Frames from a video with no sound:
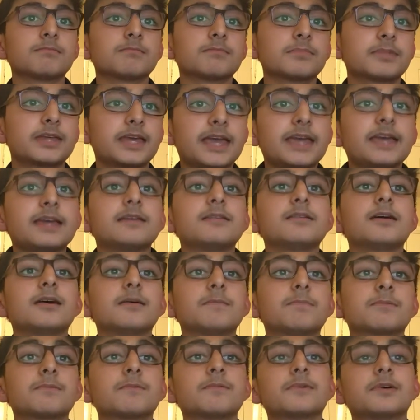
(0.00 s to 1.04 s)
gain
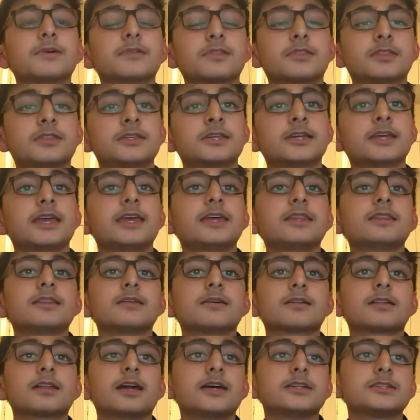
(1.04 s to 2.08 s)

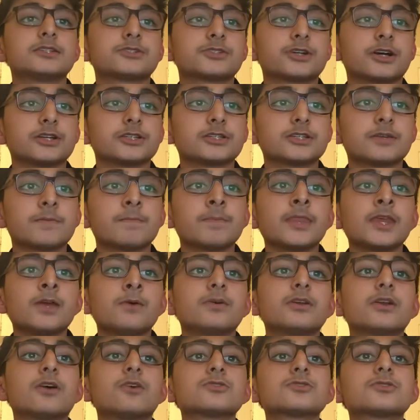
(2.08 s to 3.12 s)
the client's trust.
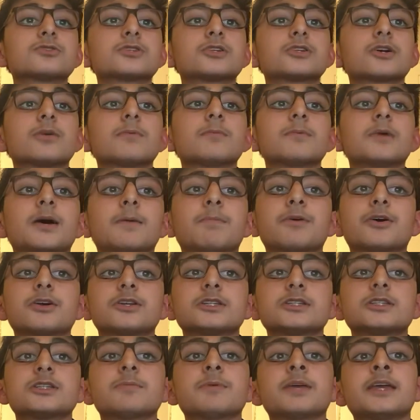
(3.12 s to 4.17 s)
We can also start
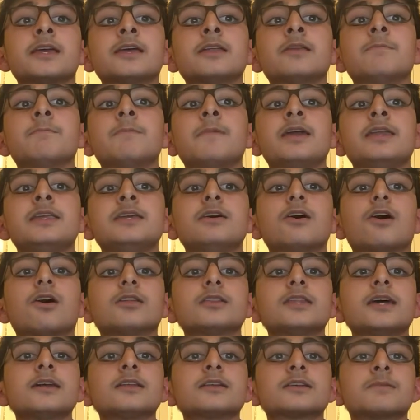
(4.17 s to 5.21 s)
participating in many
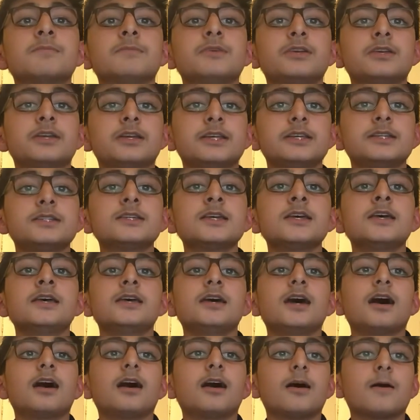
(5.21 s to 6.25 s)
online communities,
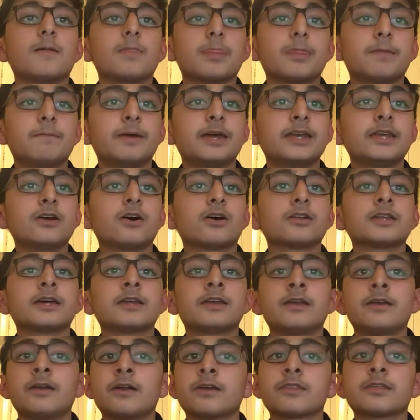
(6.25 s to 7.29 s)
many online
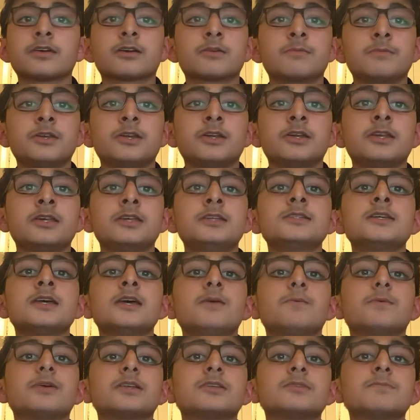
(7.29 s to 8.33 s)
and other communities.
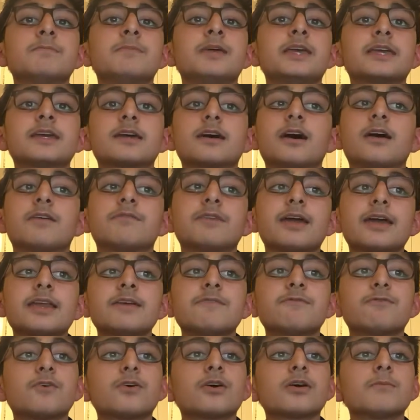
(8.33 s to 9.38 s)
We can make a
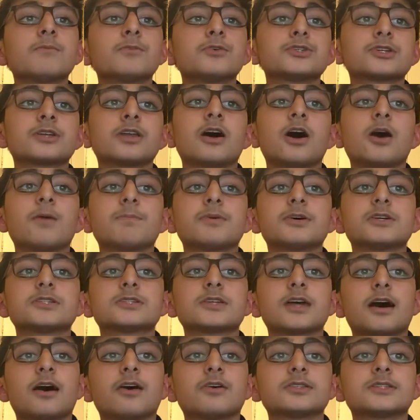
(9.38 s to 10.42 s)
Reddit forum, which can help us
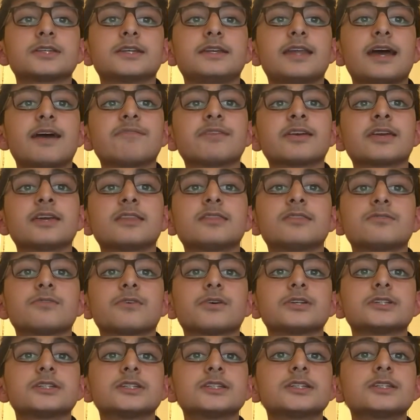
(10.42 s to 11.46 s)
how to navigate through
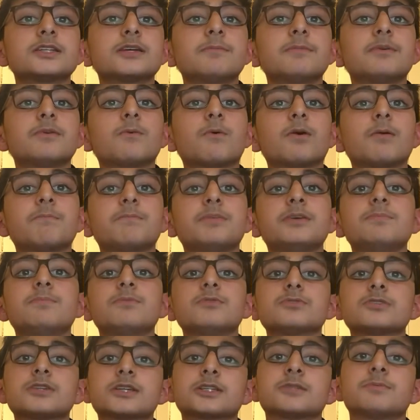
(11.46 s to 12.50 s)
our system and what
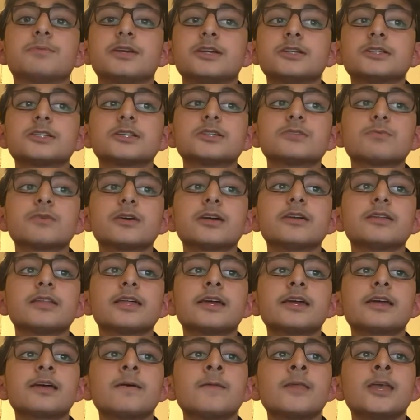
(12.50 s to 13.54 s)
people's experiences were
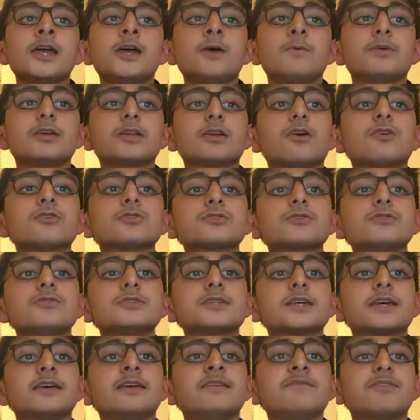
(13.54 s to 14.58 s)
like. We can also use
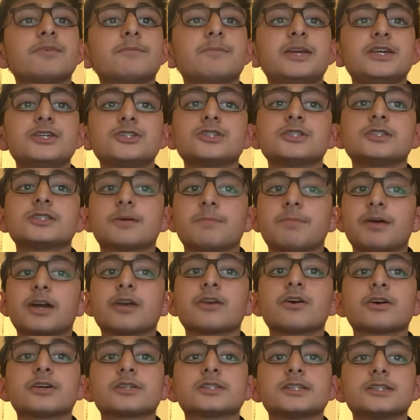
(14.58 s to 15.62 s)
that information to
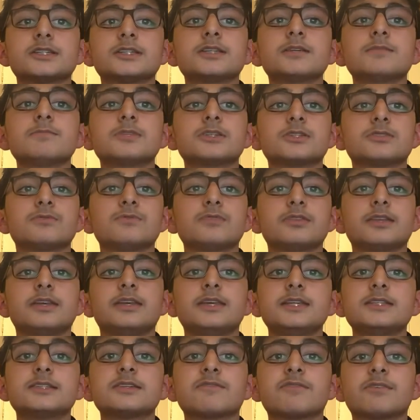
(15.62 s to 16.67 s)
better our system to suit the
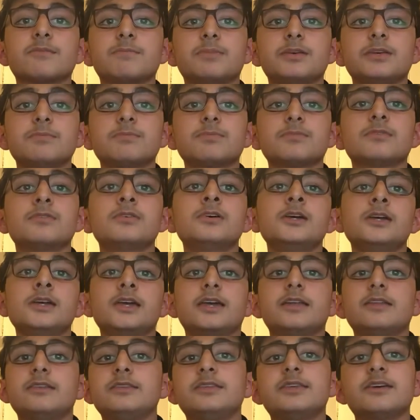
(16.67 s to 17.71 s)
needs of the people
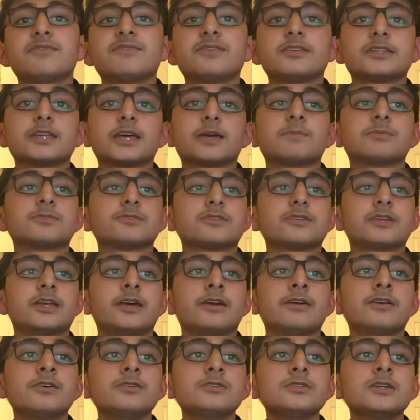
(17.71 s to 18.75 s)
in different types of
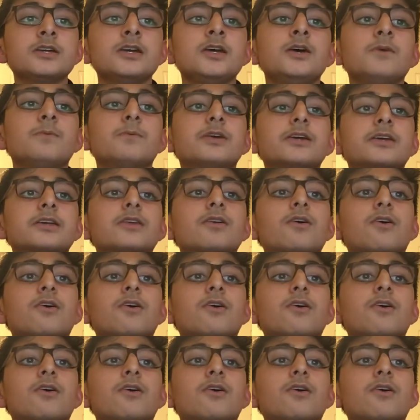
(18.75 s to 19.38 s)
scenarios. We